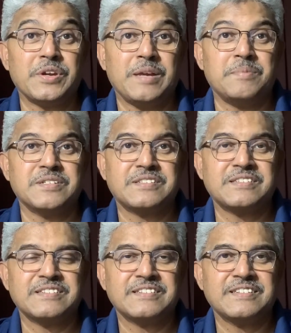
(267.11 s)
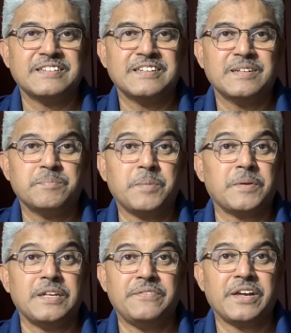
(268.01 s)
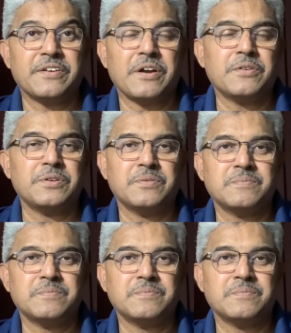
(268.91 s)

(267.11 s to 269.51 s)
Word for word: neighbors, people living around you?